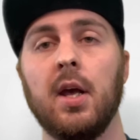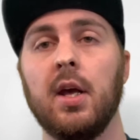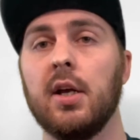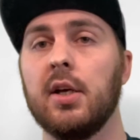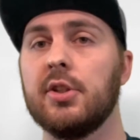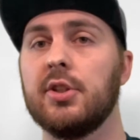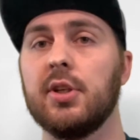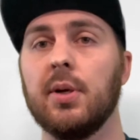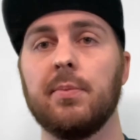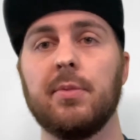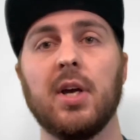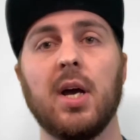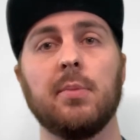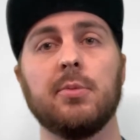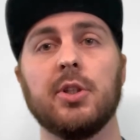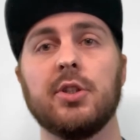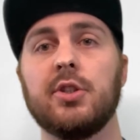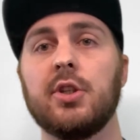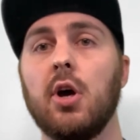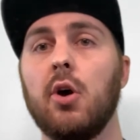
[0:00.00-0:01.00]
Sometimes
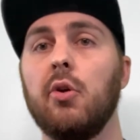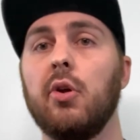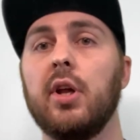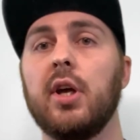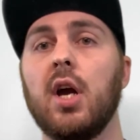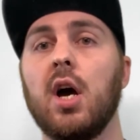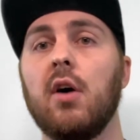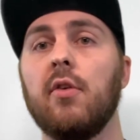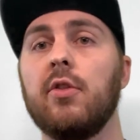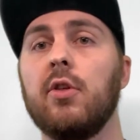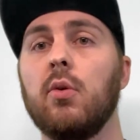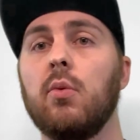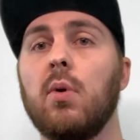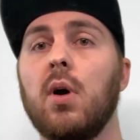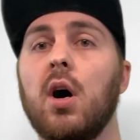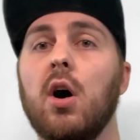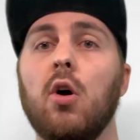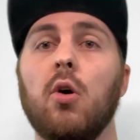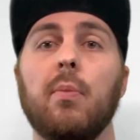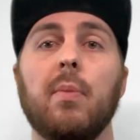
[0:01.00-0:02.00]
it's totally off the
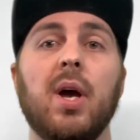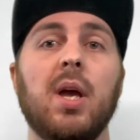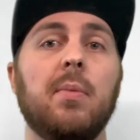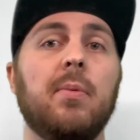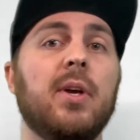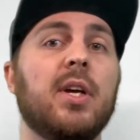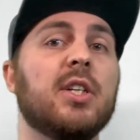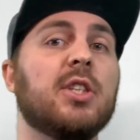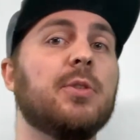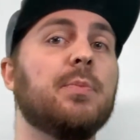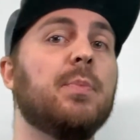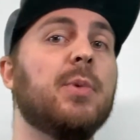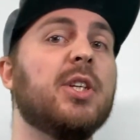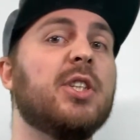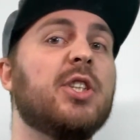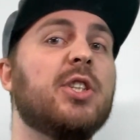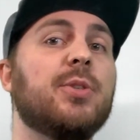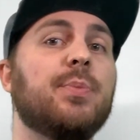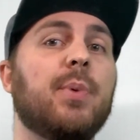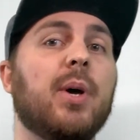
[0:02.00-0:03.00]
wall. Maybe it's
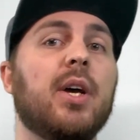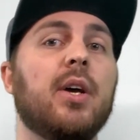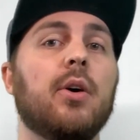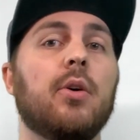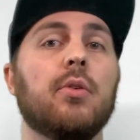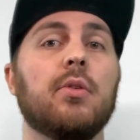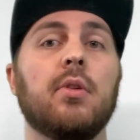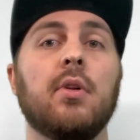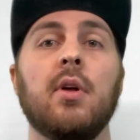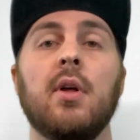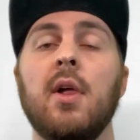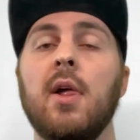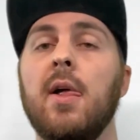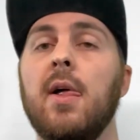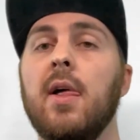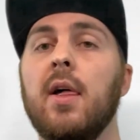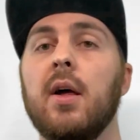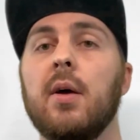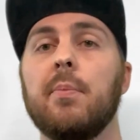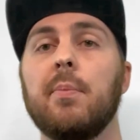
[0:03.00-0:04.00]
misspelled.
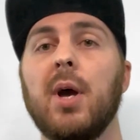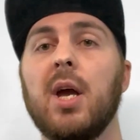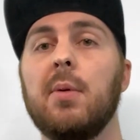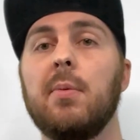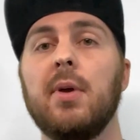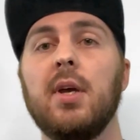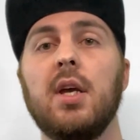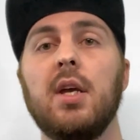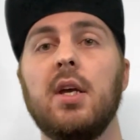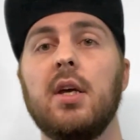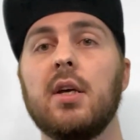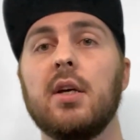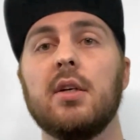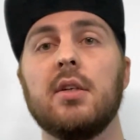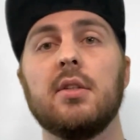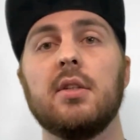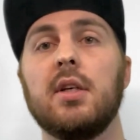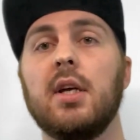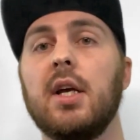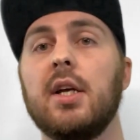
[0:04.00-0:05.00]
Maybe
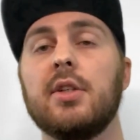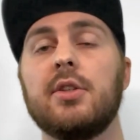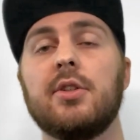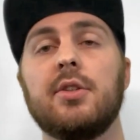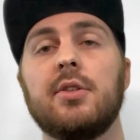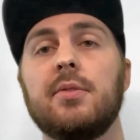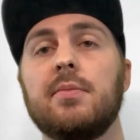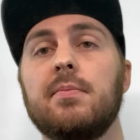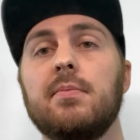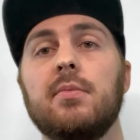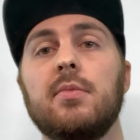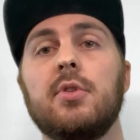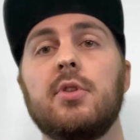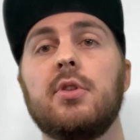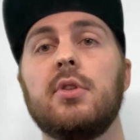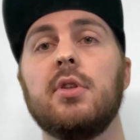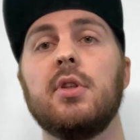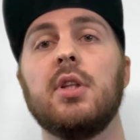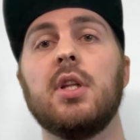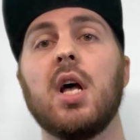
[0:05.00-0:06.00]
it's
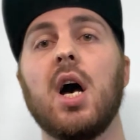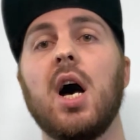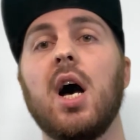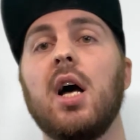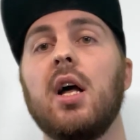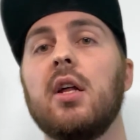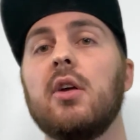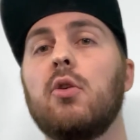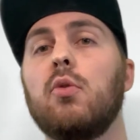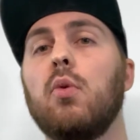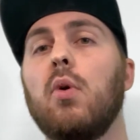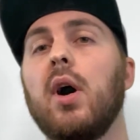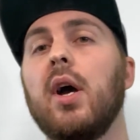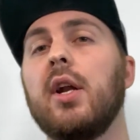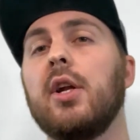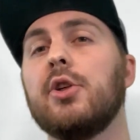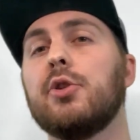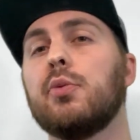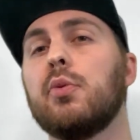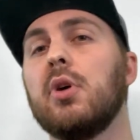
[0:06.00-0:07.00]
not quite
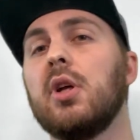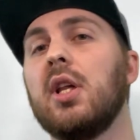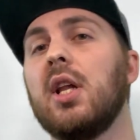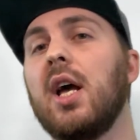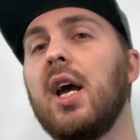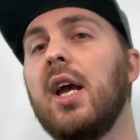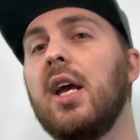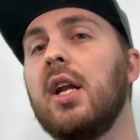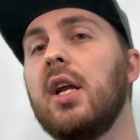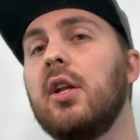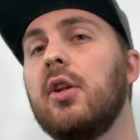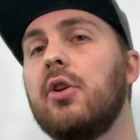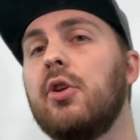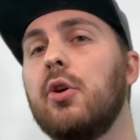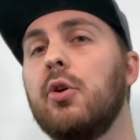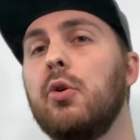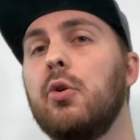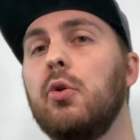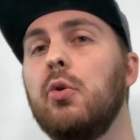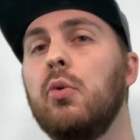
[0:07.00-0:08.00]
as related
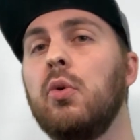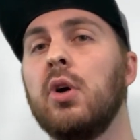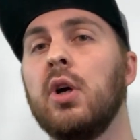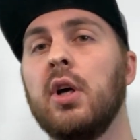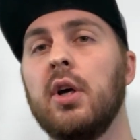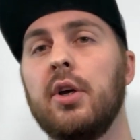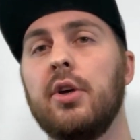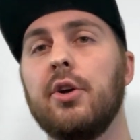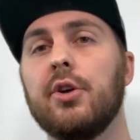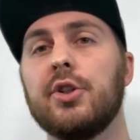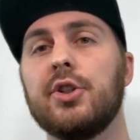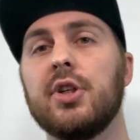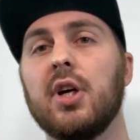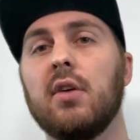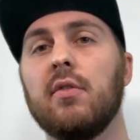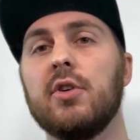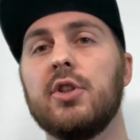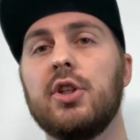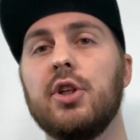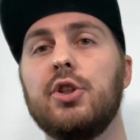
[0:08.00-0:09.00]
to your
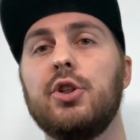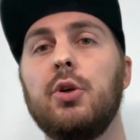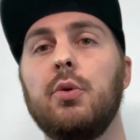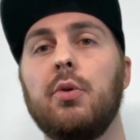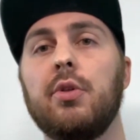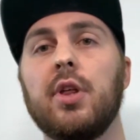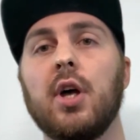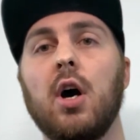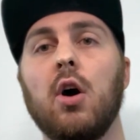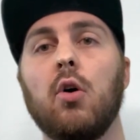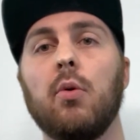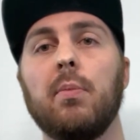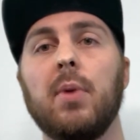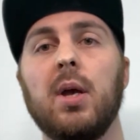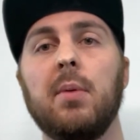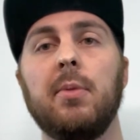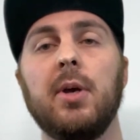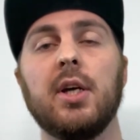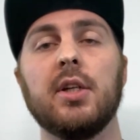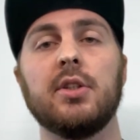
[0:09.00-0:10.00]
service as you thought.
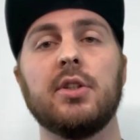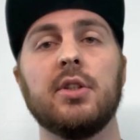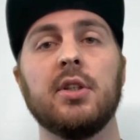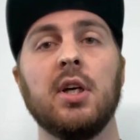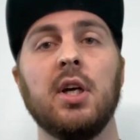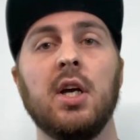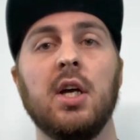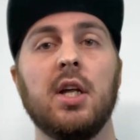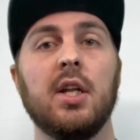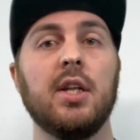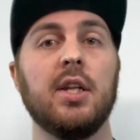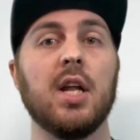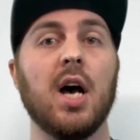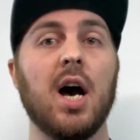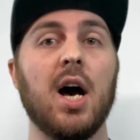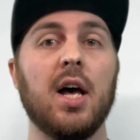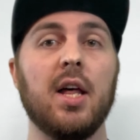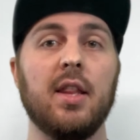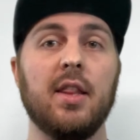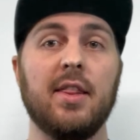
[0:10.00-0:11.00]
Maybe it's
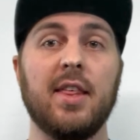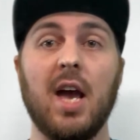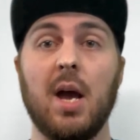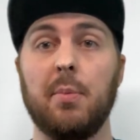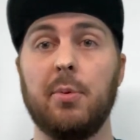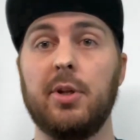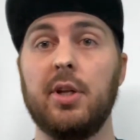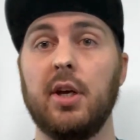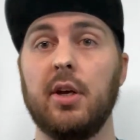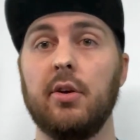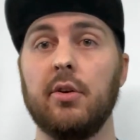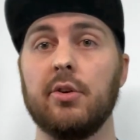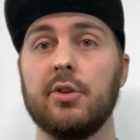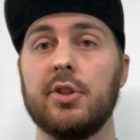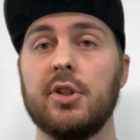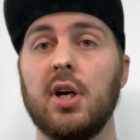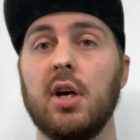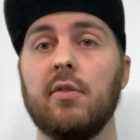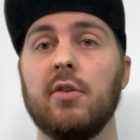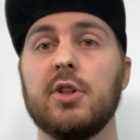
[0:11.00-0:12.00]
not that particular
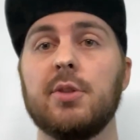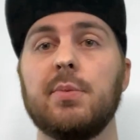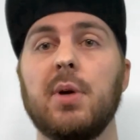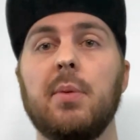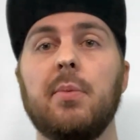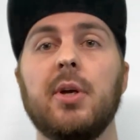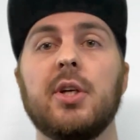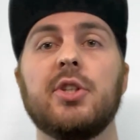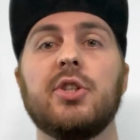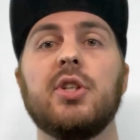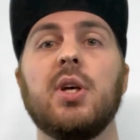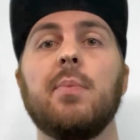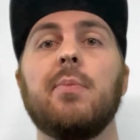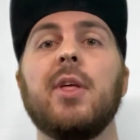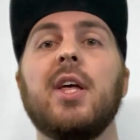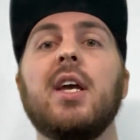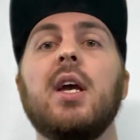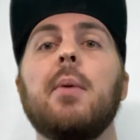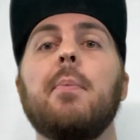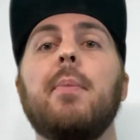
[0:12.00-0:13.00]
service. Maybe it's
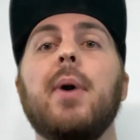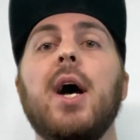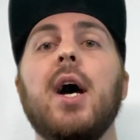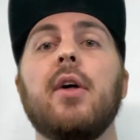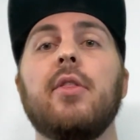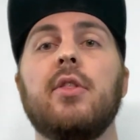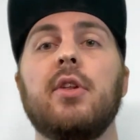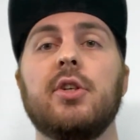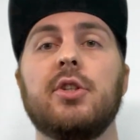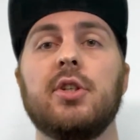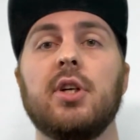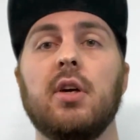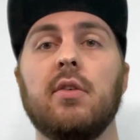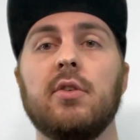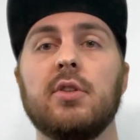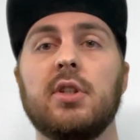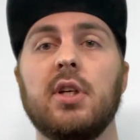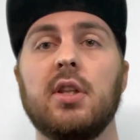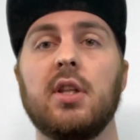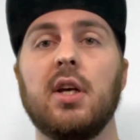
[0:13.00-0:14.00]
something about the
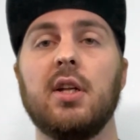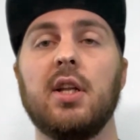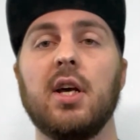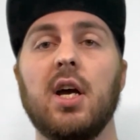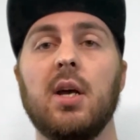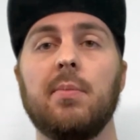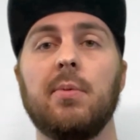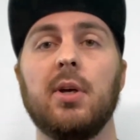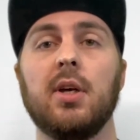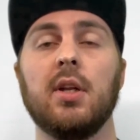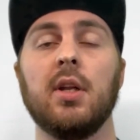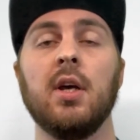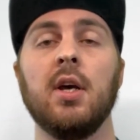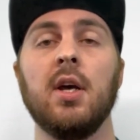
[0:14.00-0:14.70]
service that they type in.